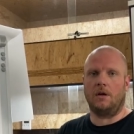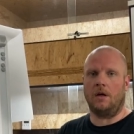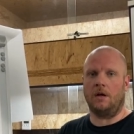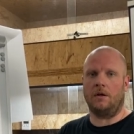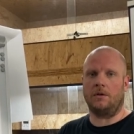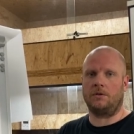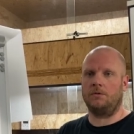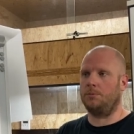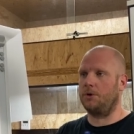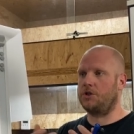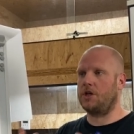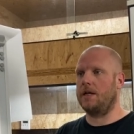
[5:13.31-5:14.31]
uh, you
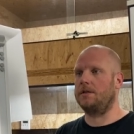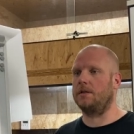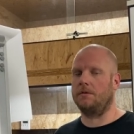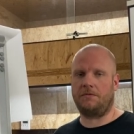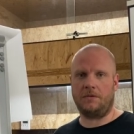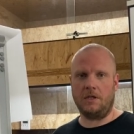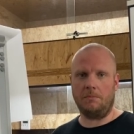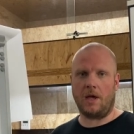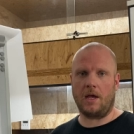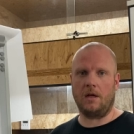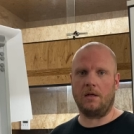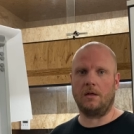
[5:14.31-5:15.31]
purchase a
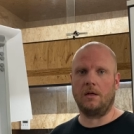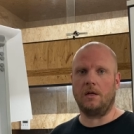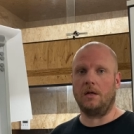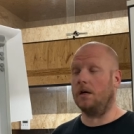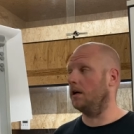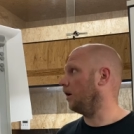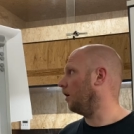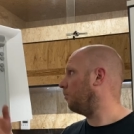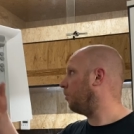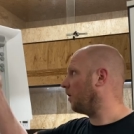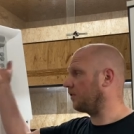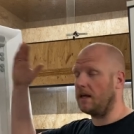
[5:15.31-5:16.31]
female, a
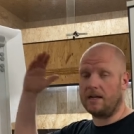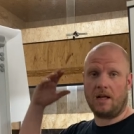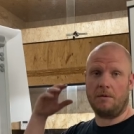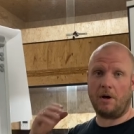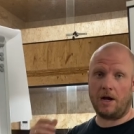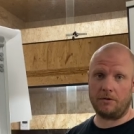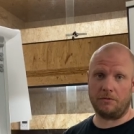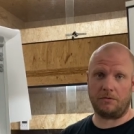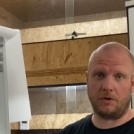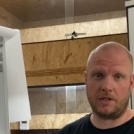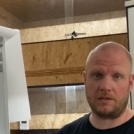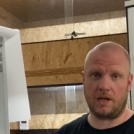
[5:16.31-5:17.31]
poss het albino,
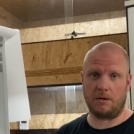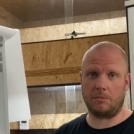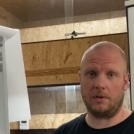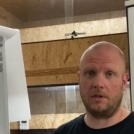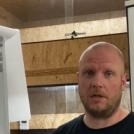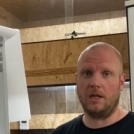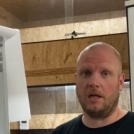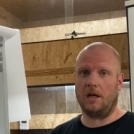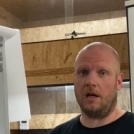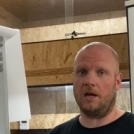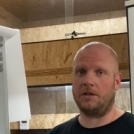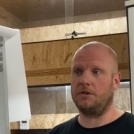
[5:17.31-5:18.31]
for example,
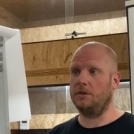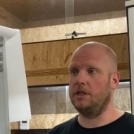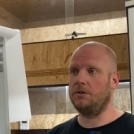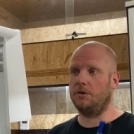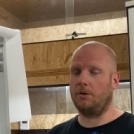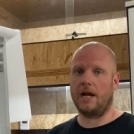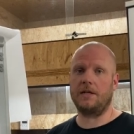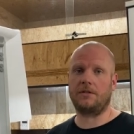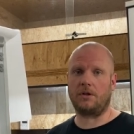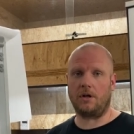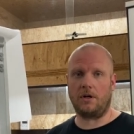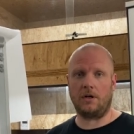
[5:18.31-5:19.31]
uh, you need to raise
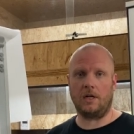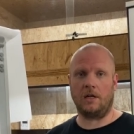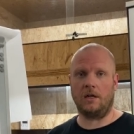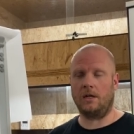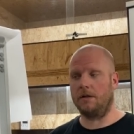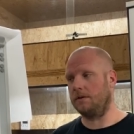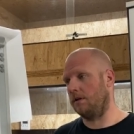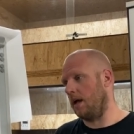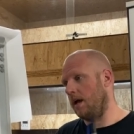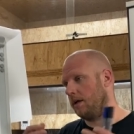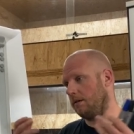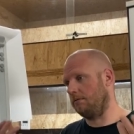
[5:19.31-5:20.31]
her uh,
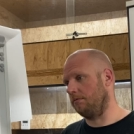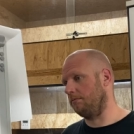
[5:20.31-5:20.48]
like